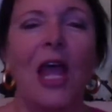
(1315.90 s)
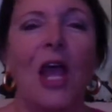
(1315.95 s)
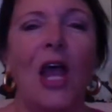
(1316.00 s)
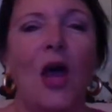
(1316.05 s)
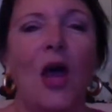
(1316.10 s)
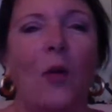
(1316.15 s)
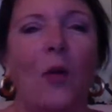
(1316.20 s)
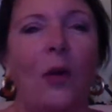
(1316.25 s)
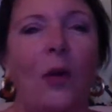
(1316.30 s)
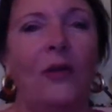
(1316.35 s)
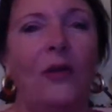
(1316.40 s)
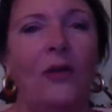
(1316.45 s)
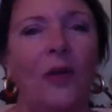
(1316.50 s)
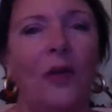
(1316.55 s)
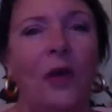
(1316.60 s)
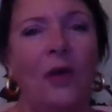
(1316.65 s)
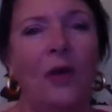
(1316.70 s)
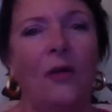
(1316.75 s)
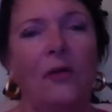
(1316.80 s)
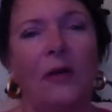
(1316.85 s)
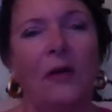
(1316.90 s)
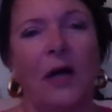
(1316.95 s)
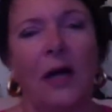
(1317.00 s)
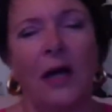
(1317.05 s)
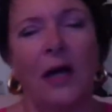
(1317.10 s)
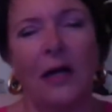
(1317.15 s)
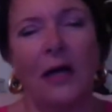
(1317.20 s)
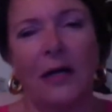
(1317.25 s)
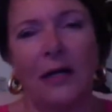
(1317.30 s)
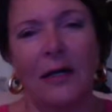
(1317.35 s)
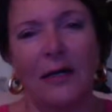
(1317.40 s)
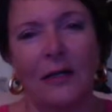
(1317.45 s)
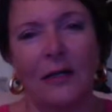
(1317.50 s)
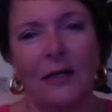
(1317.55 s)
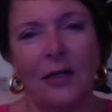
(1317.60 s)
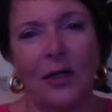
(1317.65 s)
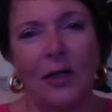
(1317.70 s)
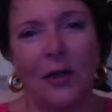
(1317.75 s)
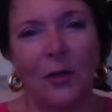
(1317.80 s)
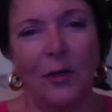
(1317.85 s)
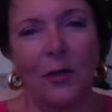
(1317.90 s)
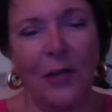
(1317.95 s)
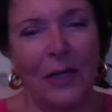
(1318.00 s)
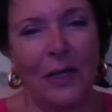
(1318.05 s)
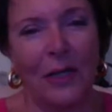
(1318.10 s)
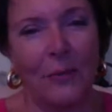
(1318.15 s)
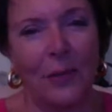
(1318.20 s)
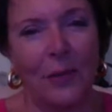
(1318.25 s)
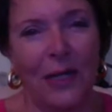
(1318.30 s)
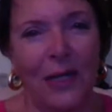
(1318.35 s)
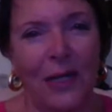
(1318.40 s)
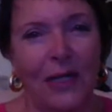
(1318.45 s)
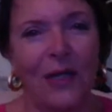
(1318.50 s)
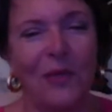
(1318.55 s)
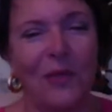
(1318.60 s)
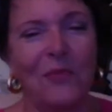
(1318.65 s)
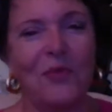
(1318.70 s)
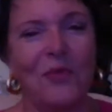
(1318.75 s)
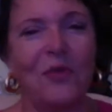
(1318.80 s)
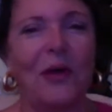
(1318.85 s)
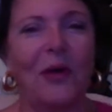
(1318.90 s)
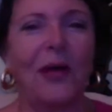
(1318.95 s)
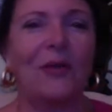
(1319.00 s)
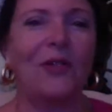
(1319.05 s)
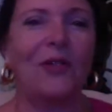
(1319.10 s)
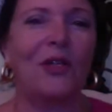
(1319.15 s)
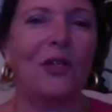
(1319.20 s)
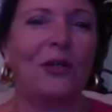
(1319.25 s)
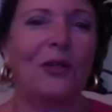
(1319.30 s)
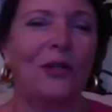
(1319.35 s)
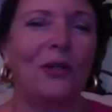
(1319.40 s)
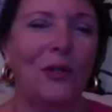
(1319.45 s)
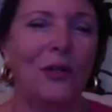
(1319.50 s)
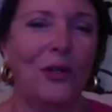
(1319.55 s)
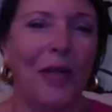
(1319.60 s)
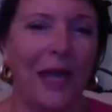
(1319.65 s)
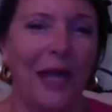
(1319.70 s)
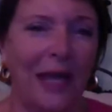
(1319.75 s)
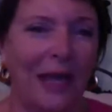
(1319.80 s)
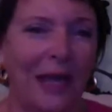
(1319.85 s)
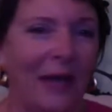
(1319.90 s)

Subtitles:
Well, you know, when it comes around to New Year,